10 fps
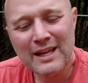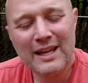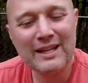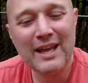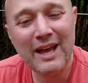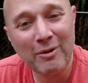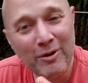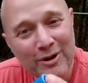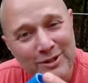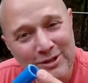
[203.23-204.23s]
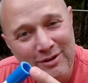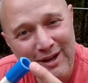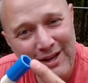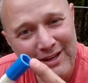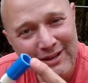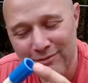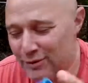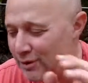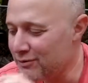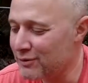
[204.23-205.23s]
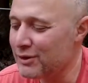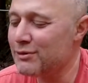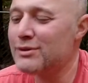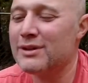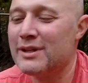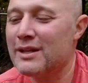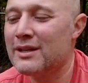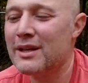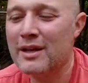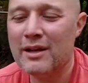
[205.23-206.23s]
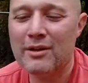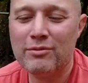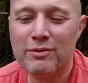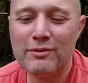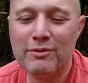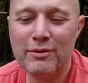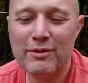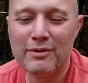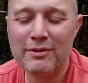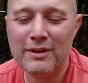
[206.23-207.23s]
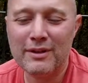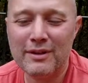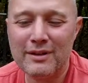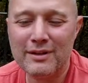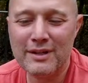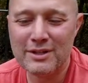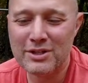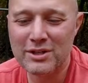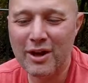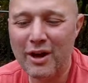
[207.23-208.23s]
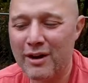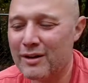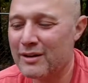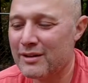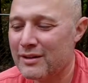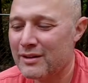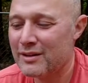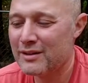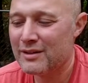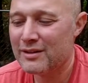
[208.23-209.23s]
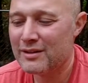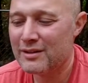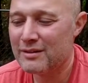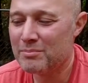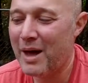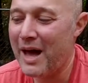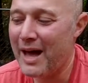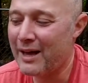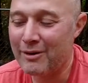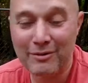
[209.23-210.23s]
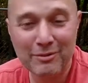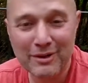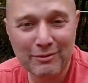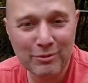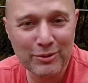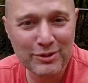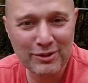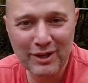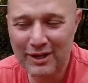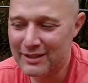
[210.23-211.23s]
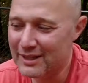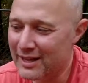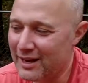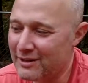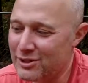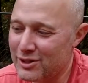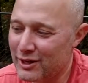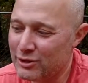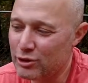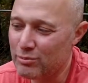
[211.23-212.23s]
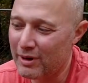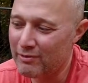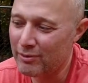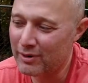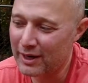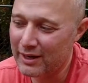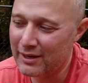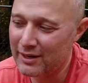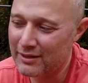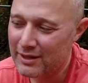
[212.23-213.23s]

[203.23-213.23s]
and that works great. If you're using 3/4 inch stock pine or whatever wood you're cutting down, I just got a 2x4 and I cut